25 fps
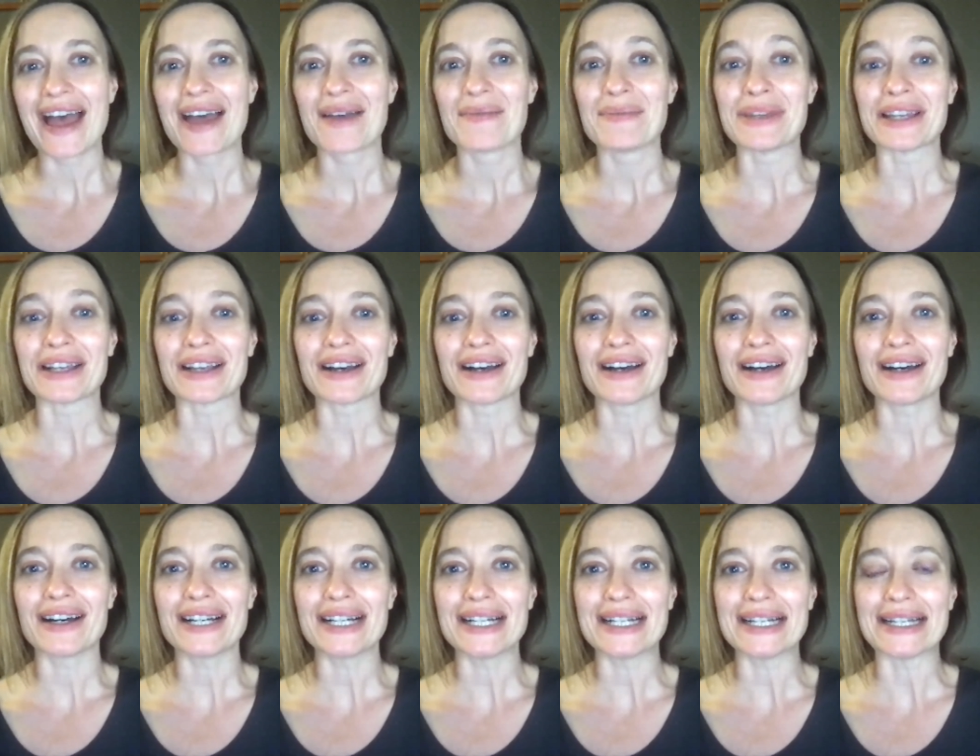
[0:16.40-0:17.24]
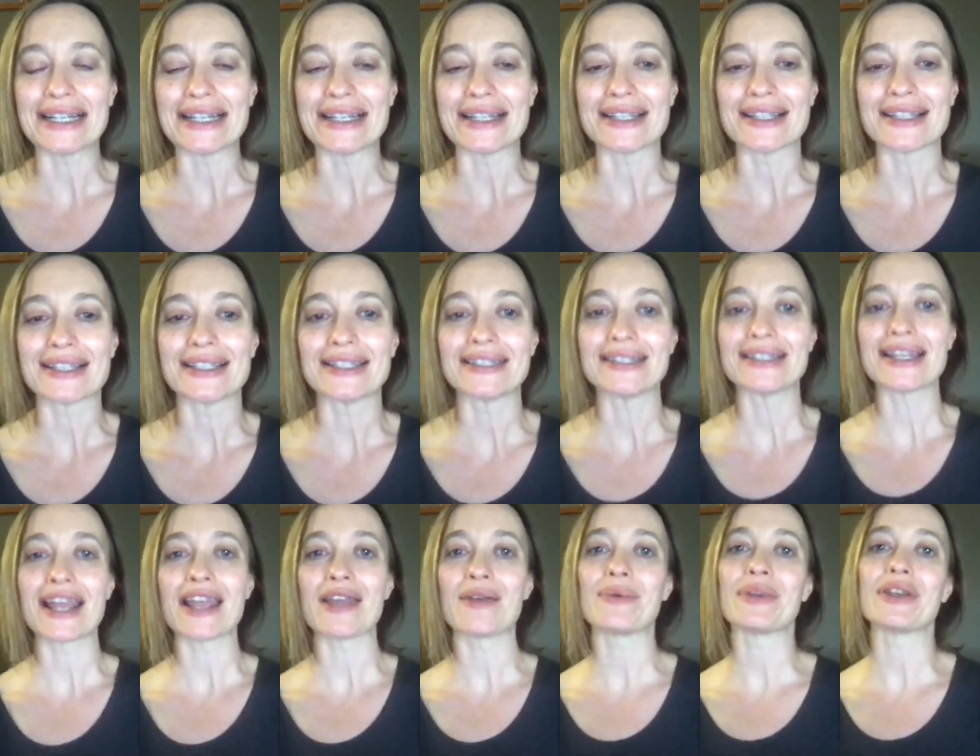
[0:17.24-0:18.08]
because
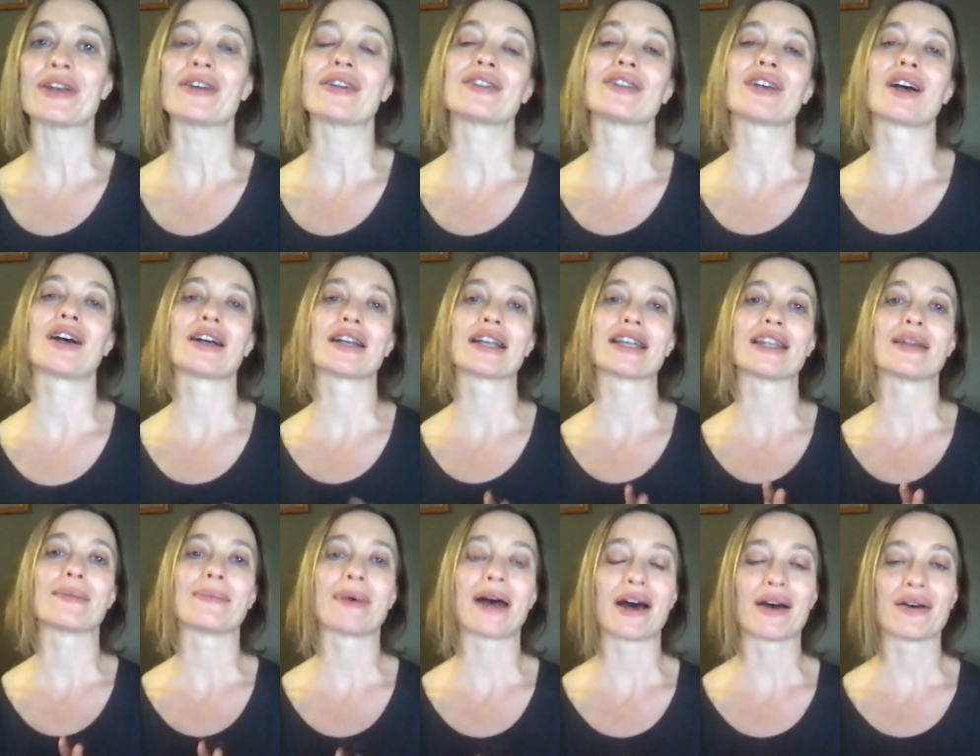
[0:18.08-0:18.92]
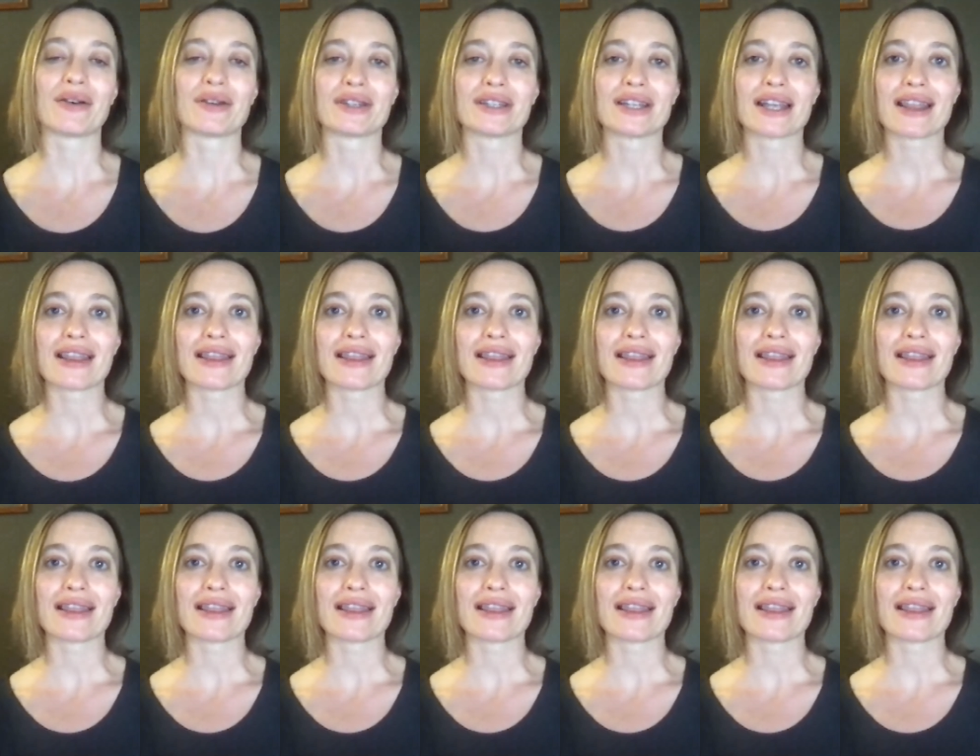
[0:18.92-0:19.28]
today we are talking about